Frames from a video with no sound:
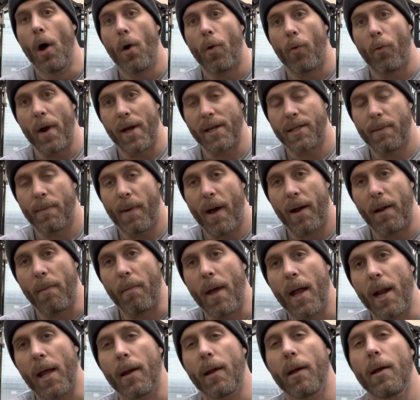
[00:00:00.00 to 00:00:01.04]
rest about a
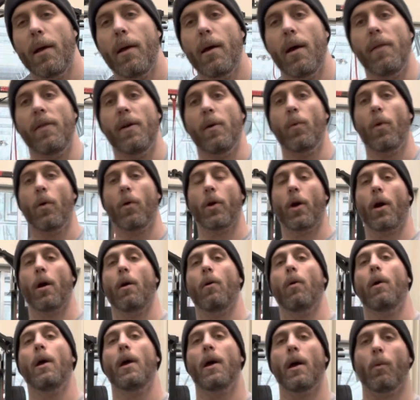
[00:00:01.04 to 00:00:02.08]
minute, and then we'll
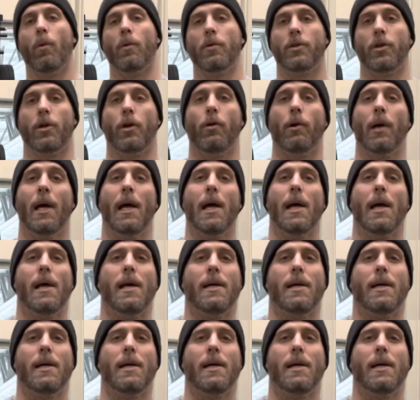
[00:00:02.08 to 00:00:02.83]
go and we'll do